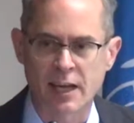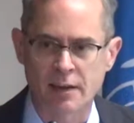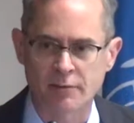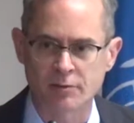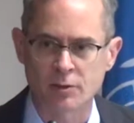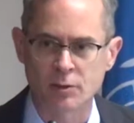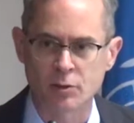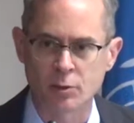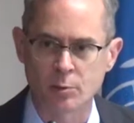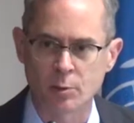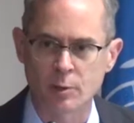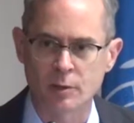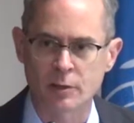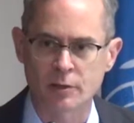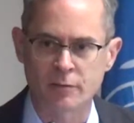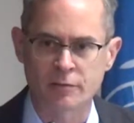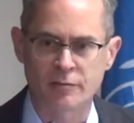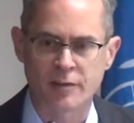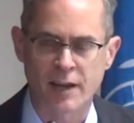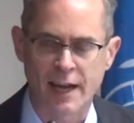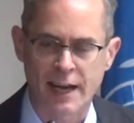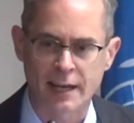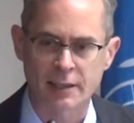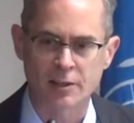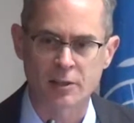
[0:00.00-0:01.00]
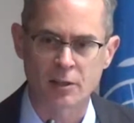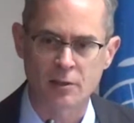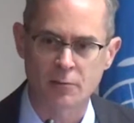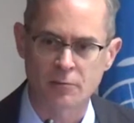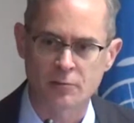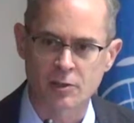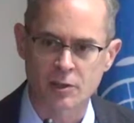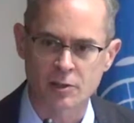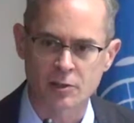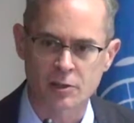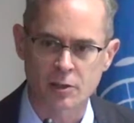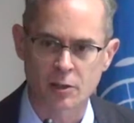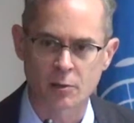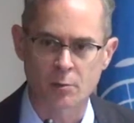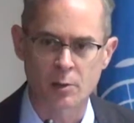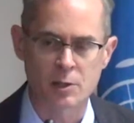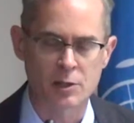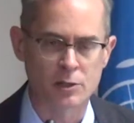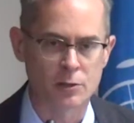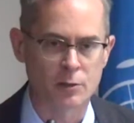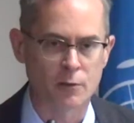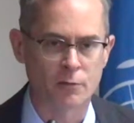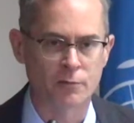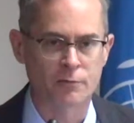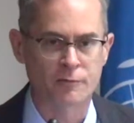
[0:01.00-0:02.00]
have to do with the fact that you've just
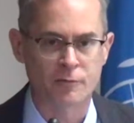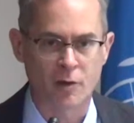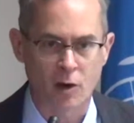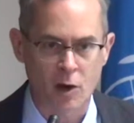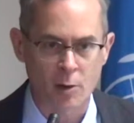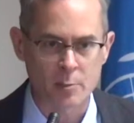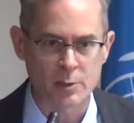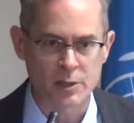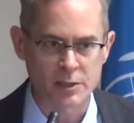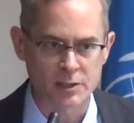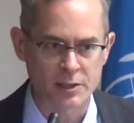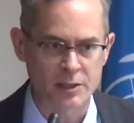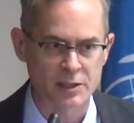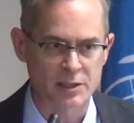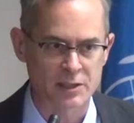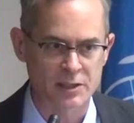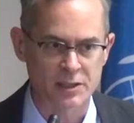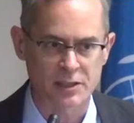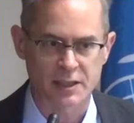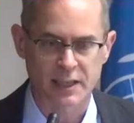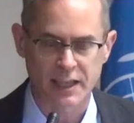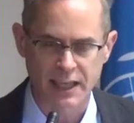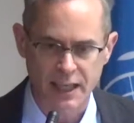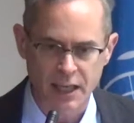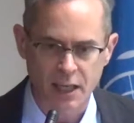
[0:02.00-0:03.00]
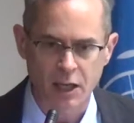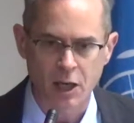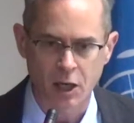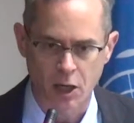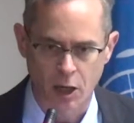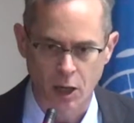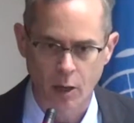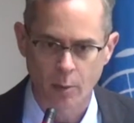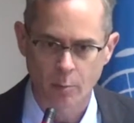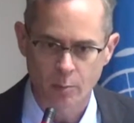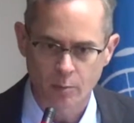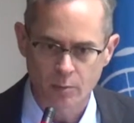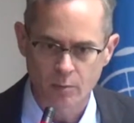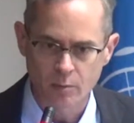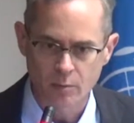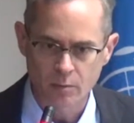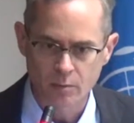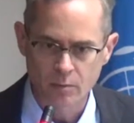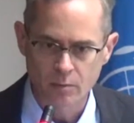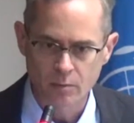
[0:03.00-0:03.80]
increased your pharmacist's income